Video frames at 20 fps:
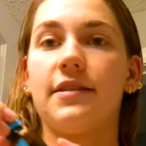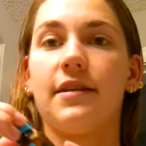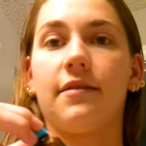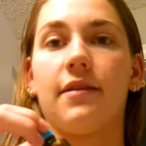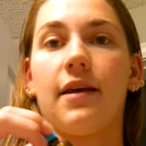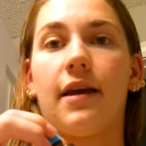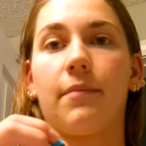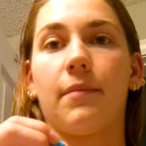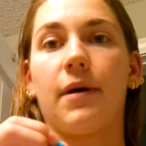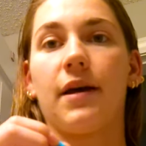in
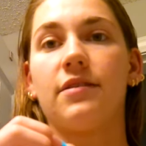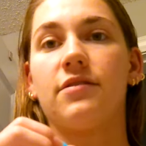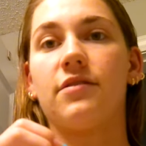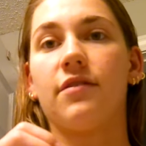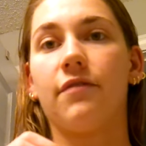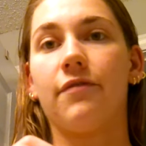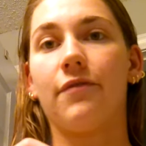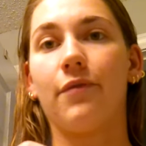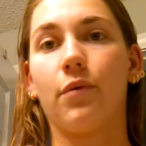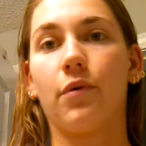like my
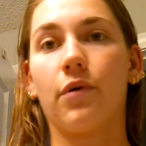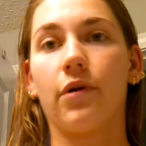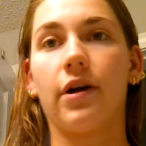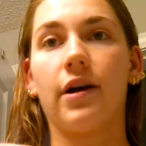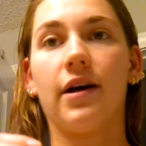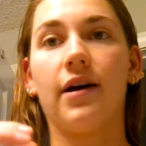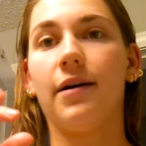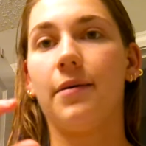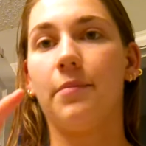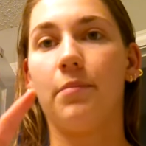
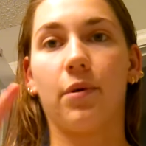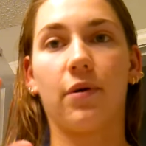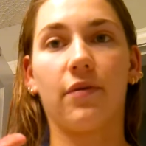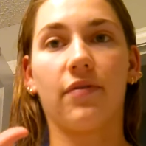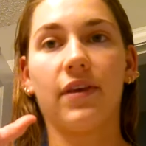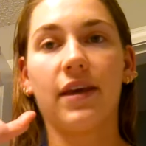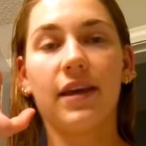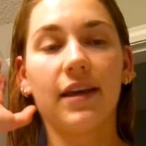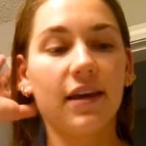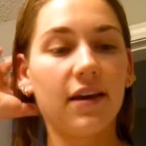Sephora
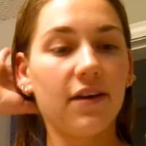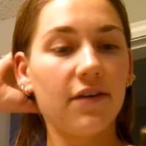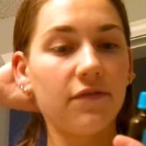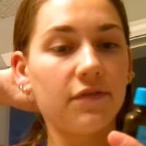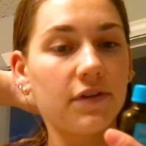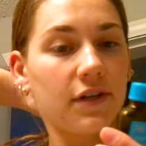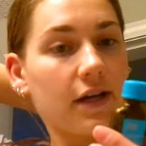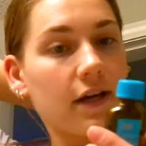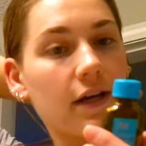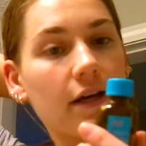birthday
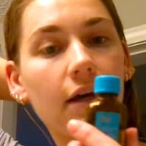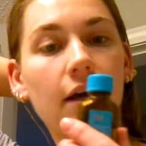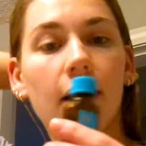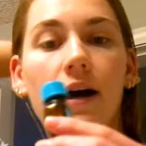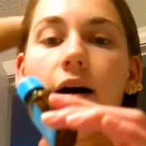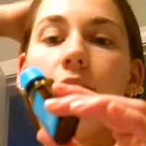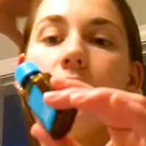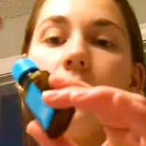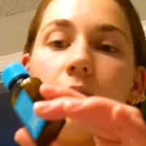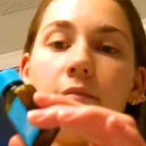gift,
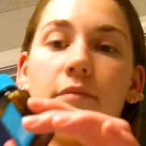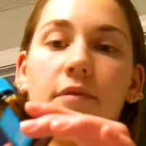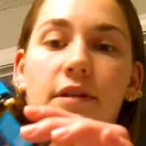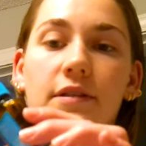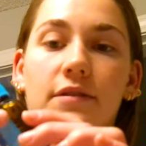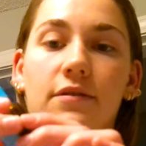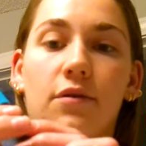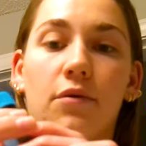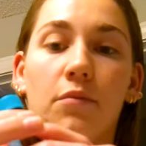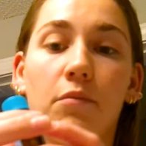
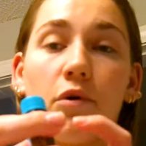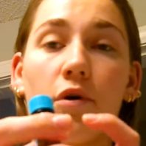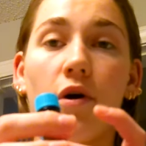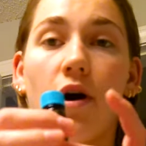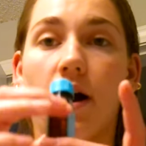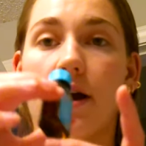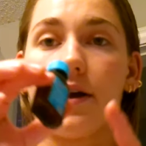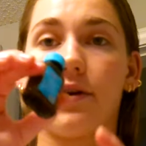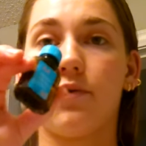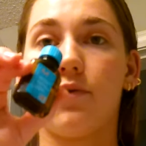this little
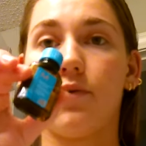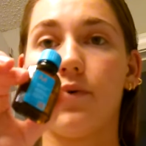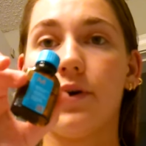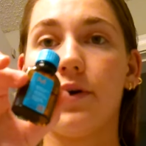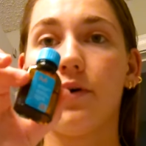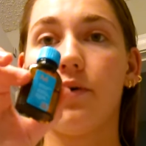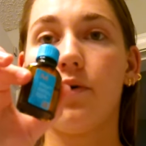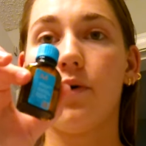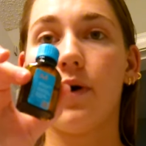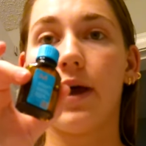Moroccan
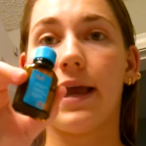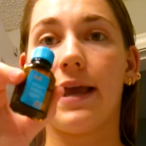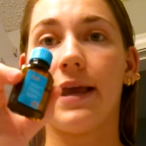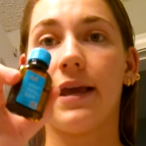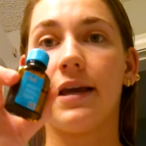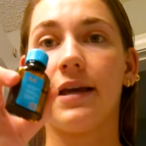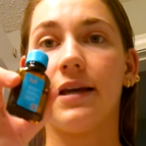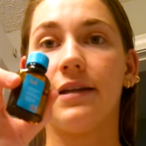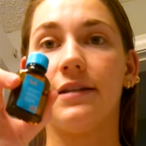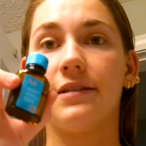oil,
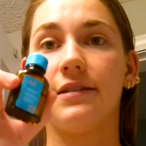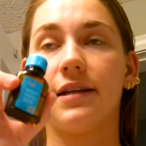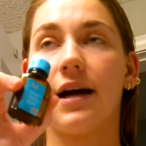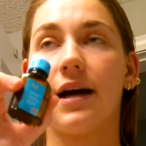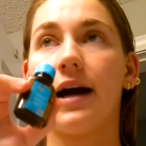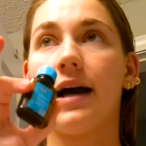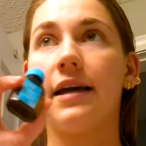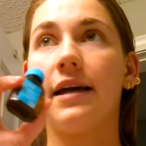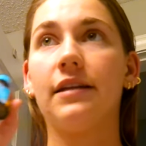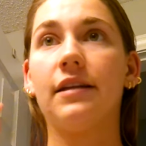and
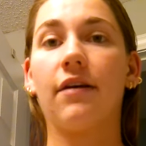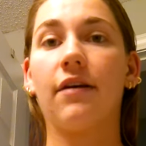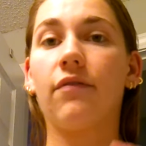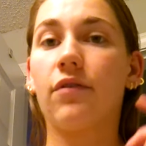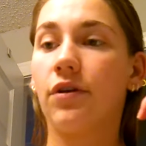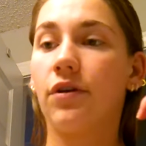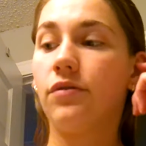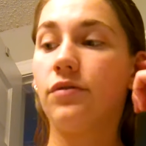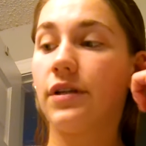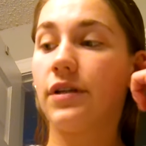I had never
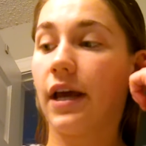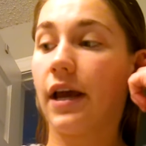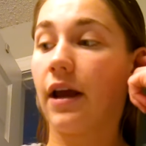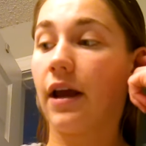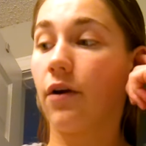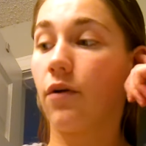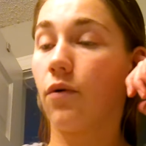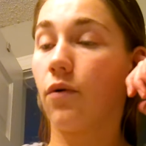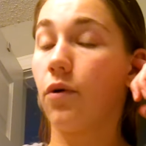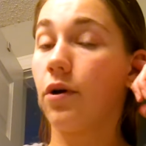used a
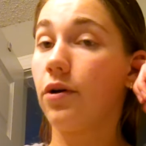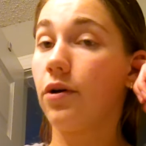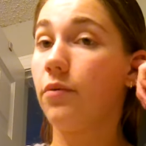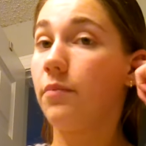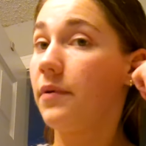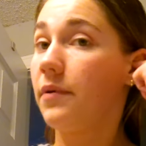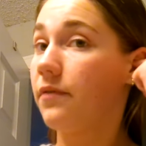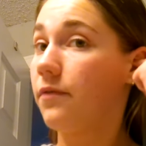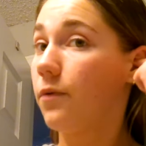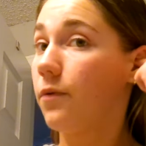hair oil
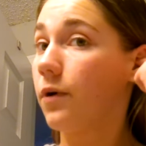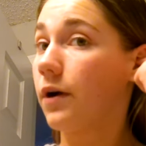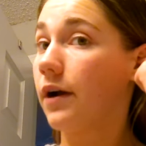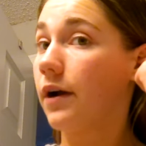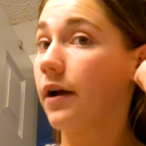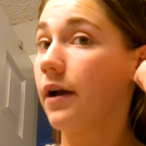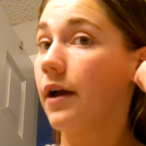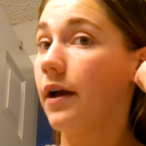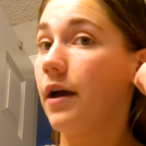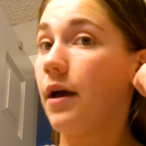
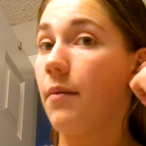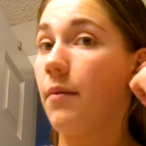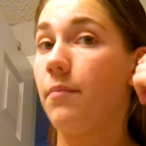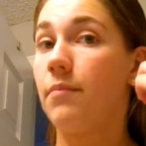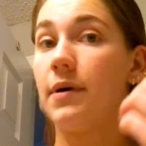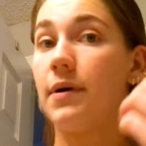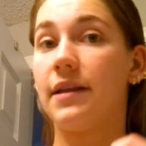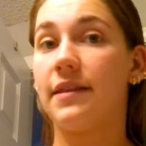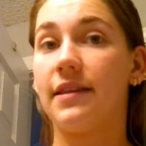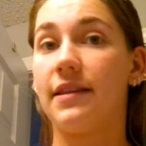before,
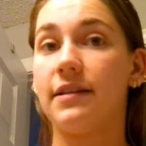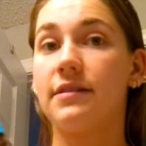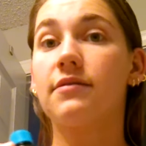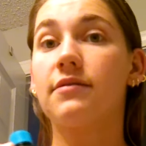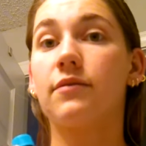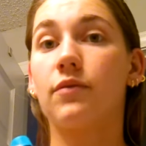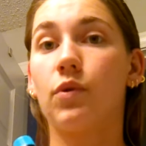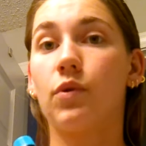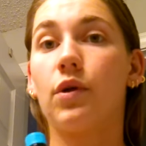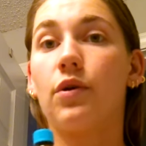but this
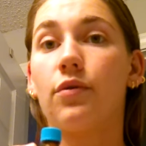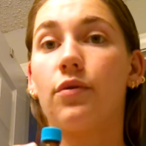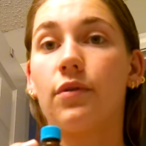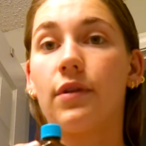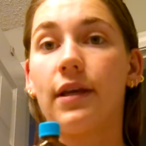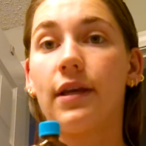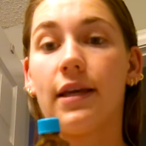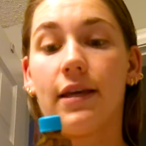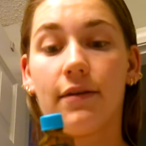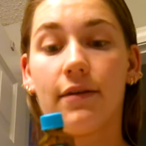
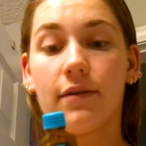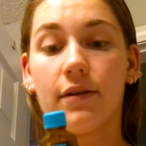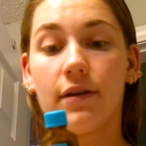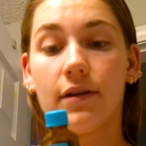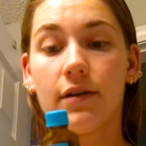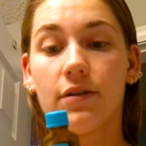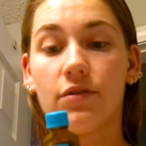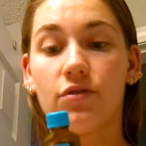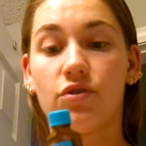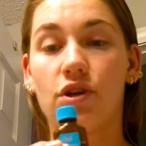literally
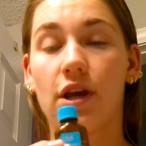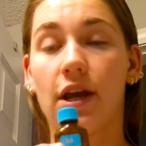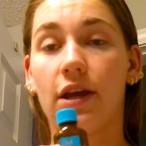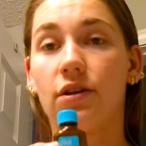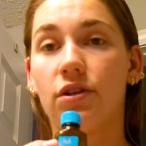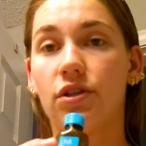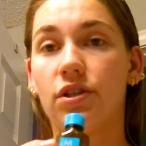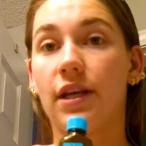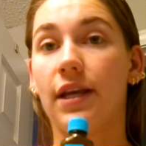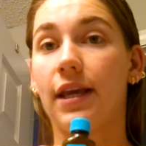
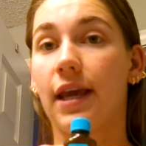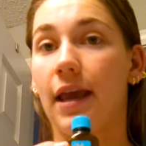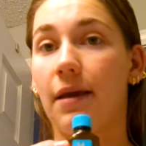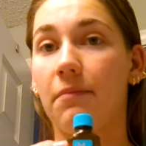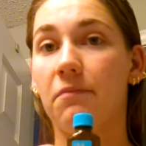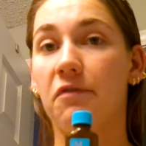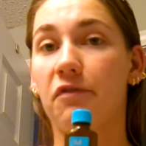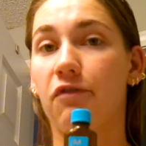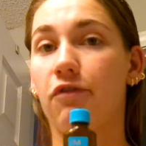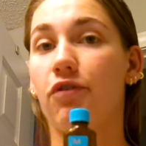changed the
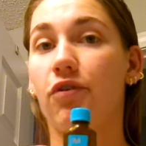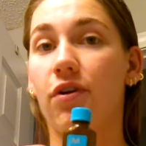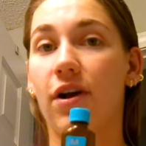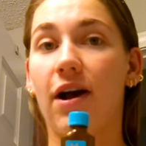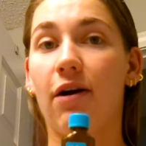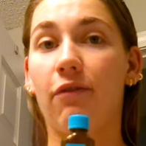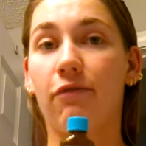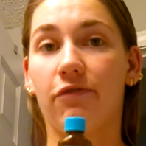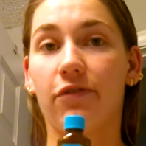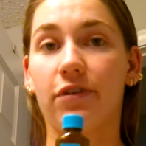game for
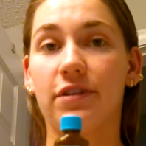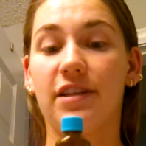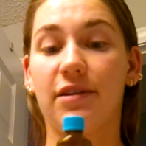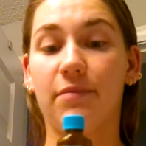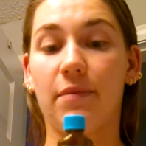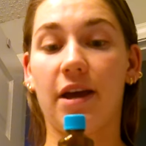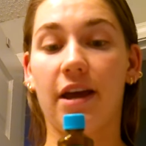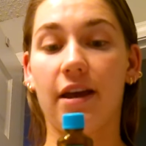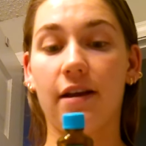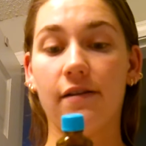how frizzy
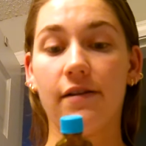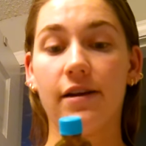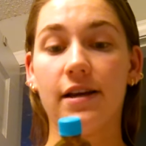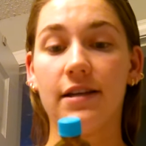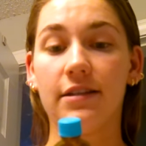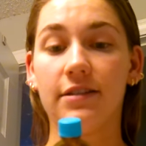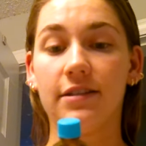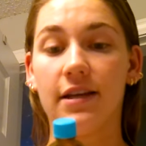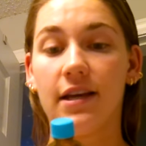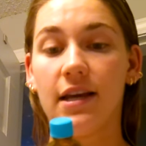my hair
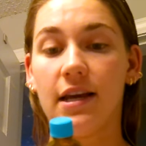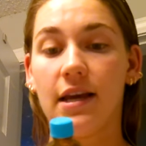is,